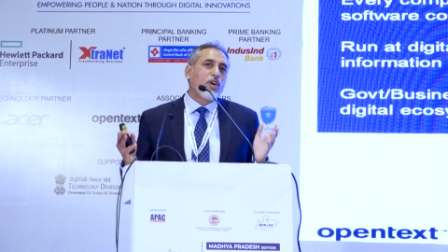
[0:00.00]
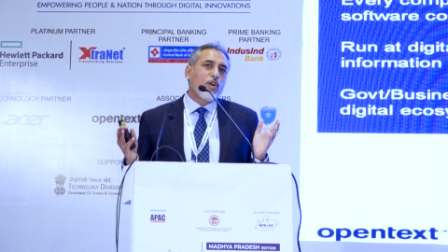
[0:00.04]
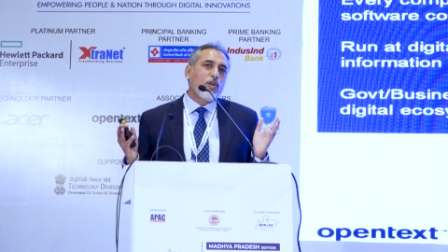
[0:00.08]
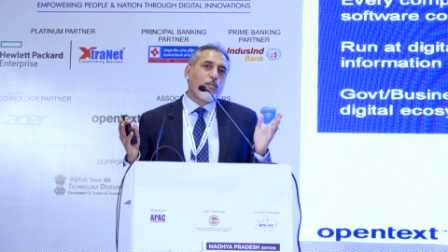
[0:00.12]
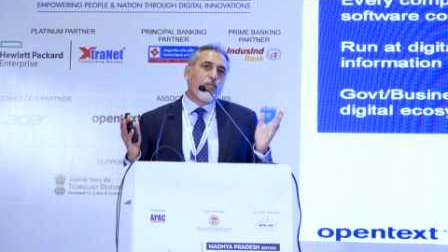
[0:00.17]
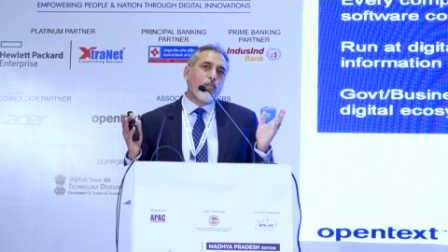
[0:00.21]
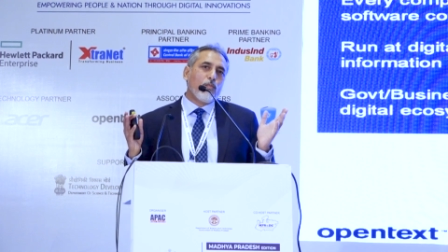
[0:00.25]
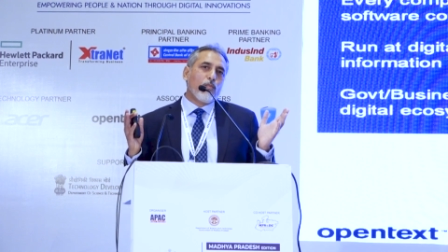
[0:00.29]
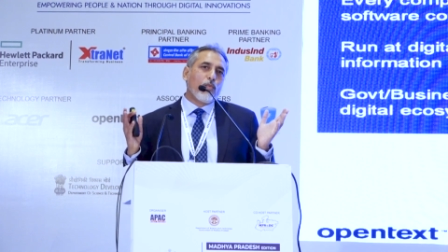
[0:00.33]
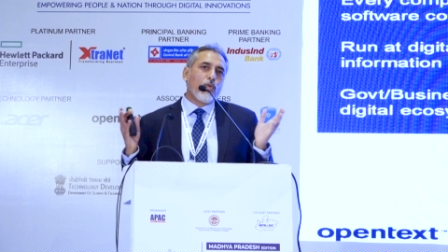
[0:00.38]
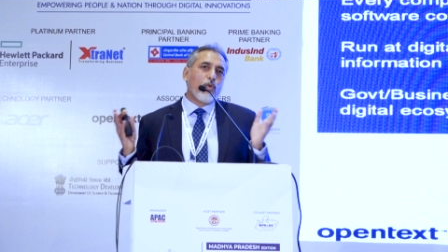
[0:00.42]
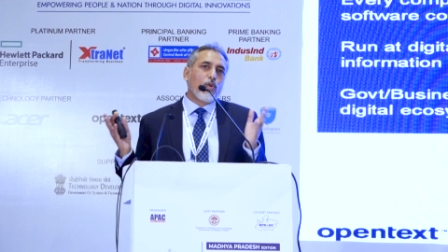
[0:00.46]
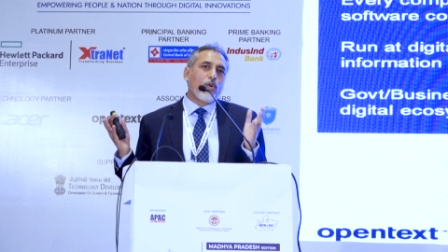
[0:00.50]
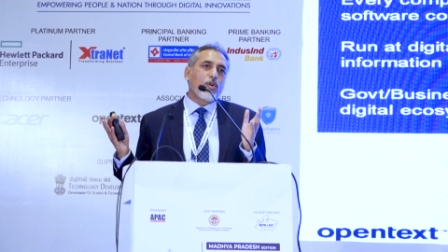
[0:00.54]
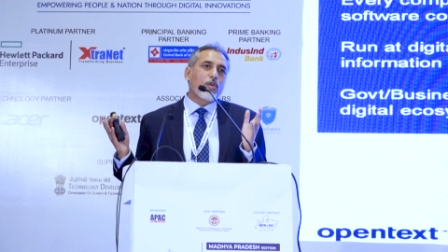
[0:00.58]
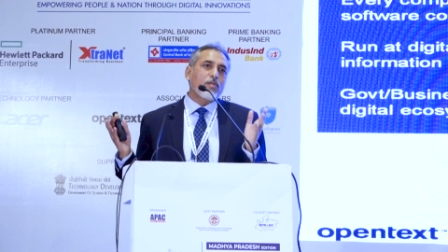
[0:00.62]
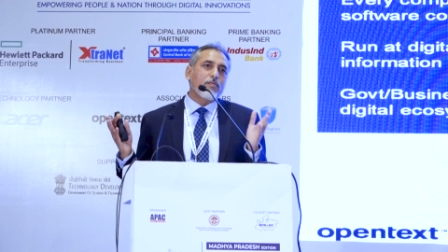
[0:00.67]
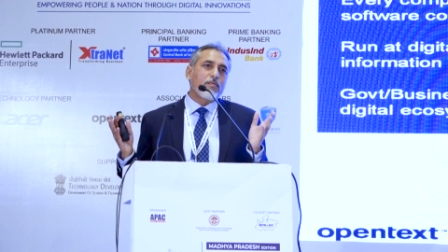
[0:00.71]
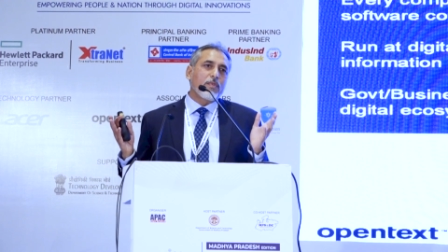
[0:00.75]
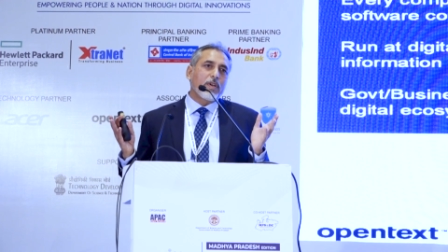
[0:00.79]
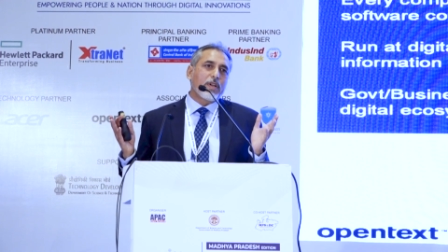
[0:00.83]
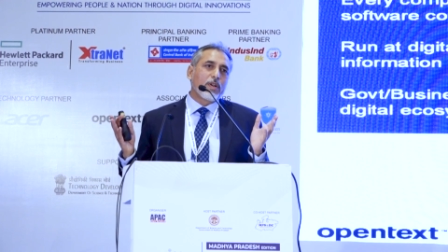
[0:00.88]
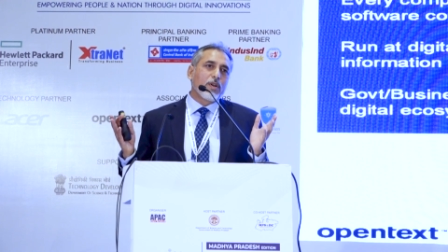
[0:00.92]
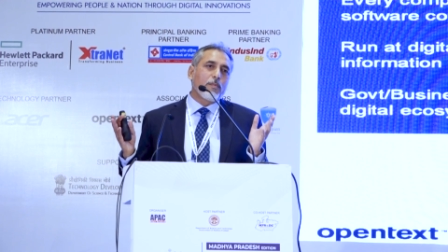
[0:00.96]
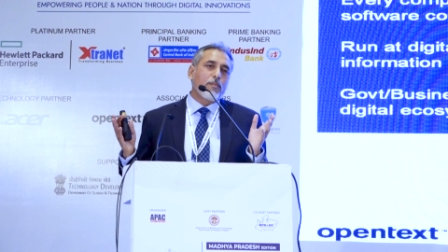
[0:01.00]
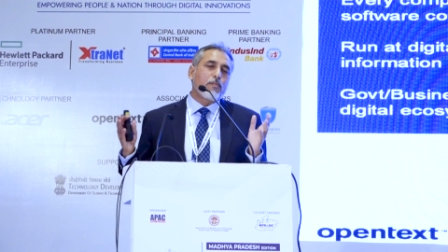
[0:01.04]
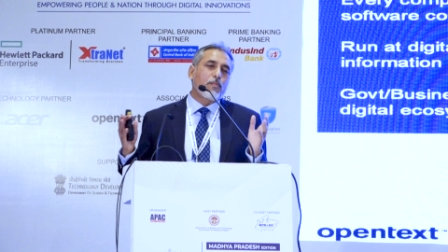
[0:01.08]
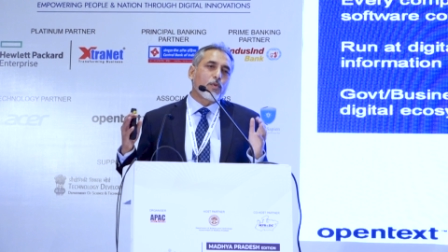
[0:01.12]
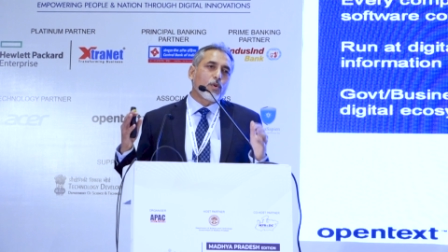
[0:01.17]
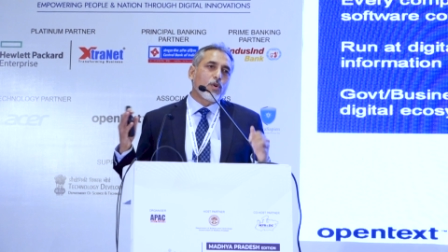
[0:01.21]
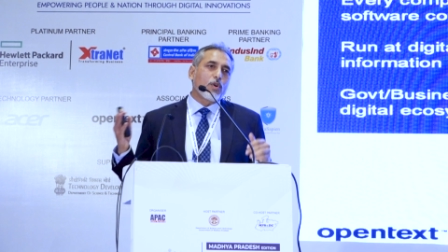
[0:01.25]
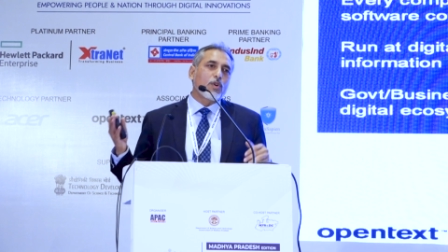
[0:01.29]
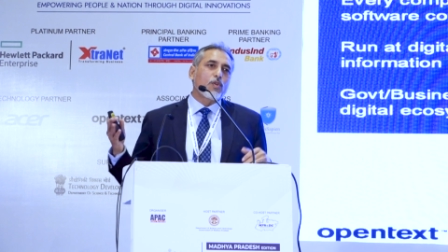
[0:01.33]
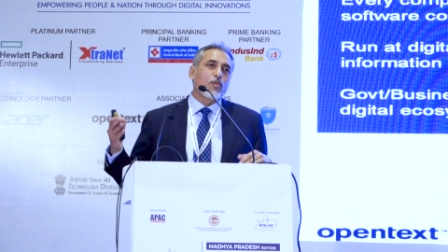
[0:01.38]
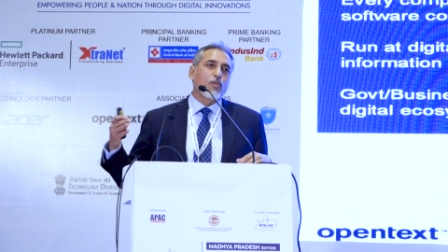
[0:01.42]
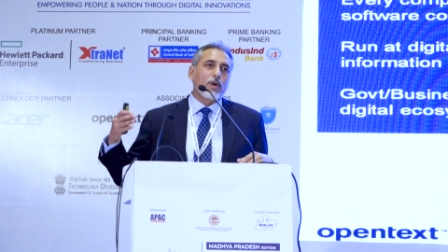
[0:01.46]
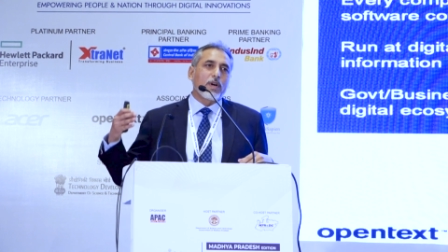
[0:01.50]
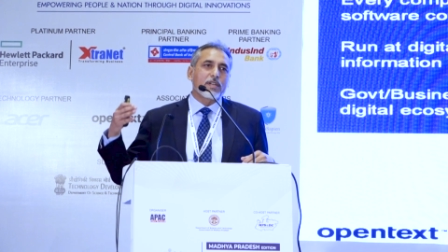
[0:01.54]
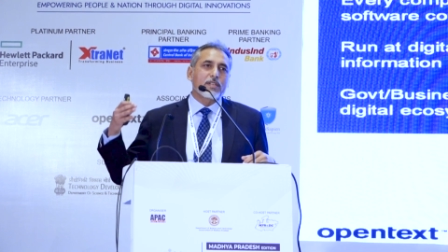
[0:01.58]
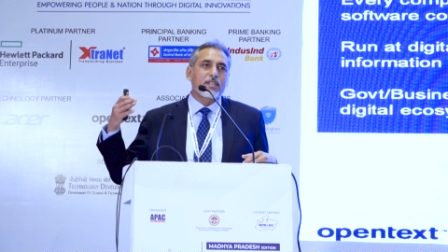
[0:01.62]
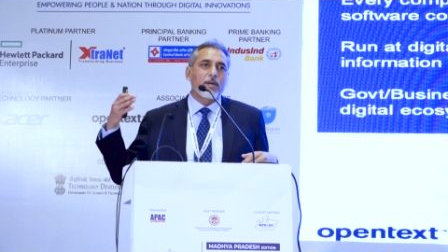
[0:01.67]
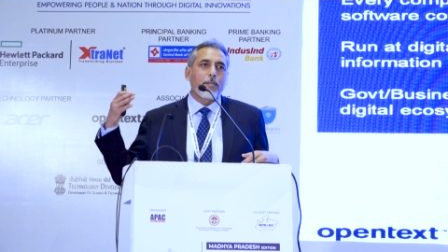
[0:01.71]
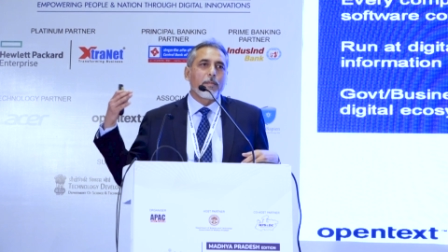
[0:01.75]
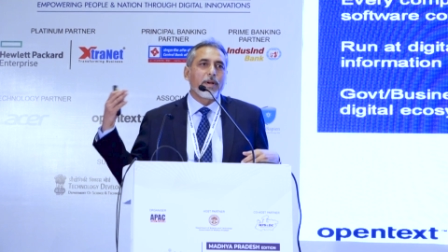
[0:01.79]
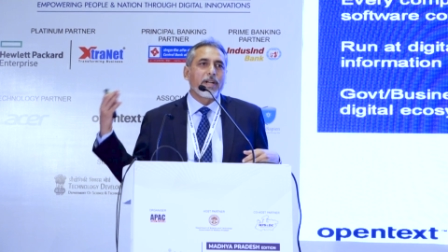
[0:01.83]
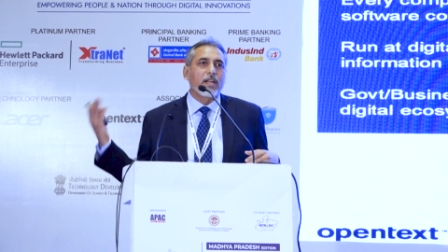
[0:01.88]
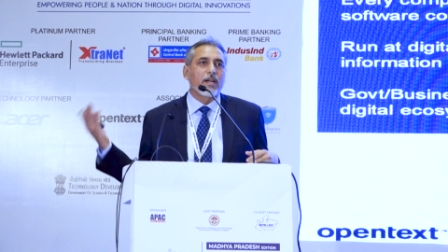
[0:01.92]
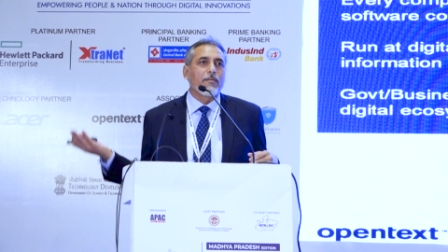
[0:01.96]
more you know, pro towards the
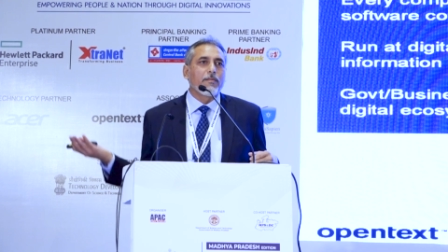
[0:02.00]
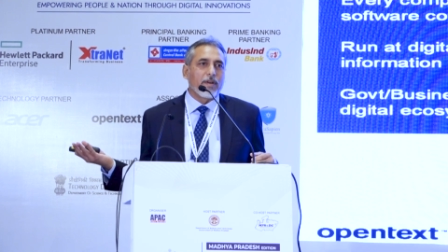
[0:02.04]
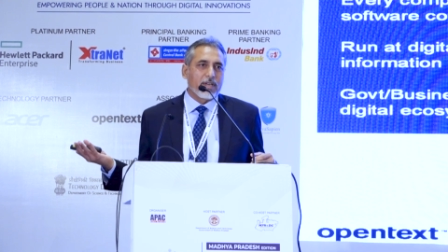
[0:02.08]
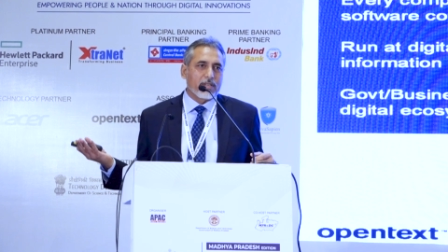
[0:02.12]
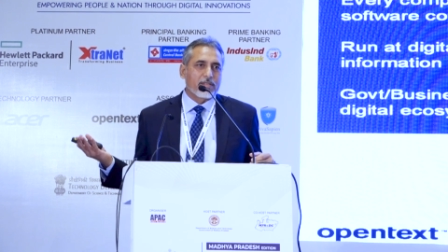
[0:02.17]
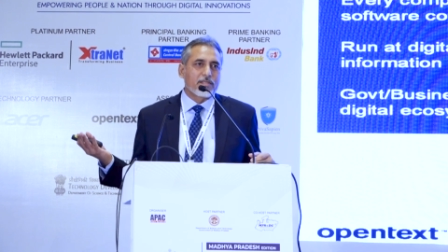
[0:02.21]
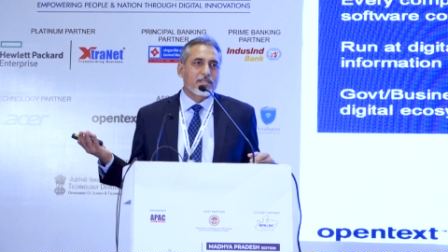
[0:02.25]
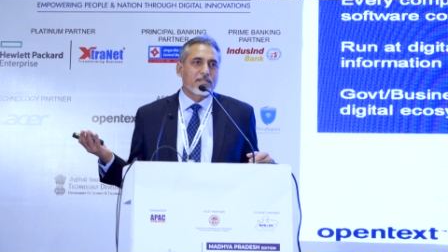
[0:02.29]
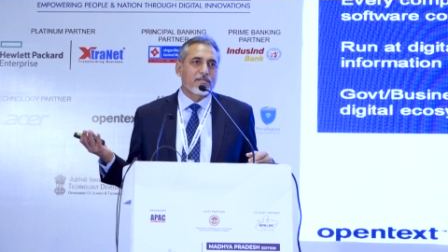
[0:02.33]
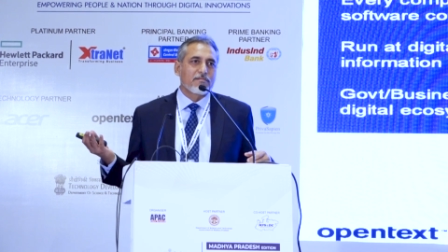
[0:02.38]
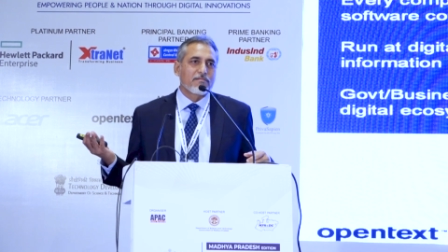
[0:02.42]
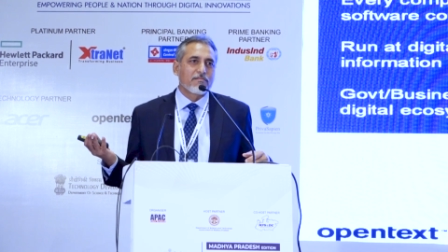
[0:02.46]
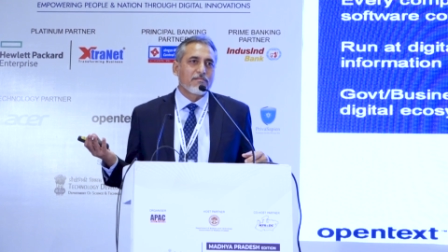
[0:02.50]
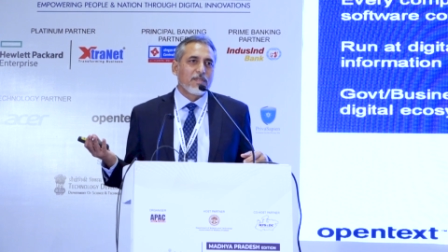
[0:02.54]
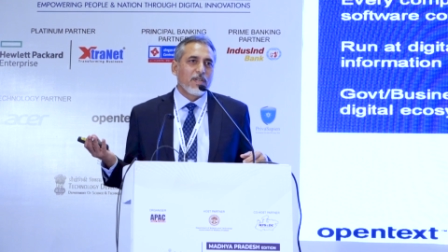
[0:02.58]
metaverse.